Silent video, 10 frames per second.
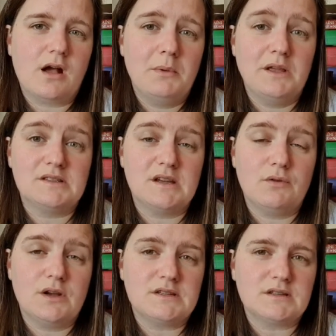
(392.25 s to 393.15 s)
coming
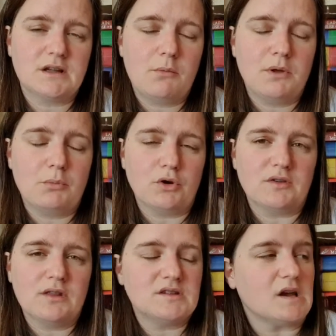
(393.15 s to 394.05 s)
series, coming
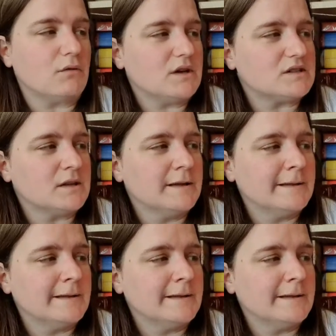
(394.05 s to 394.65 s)
books in the series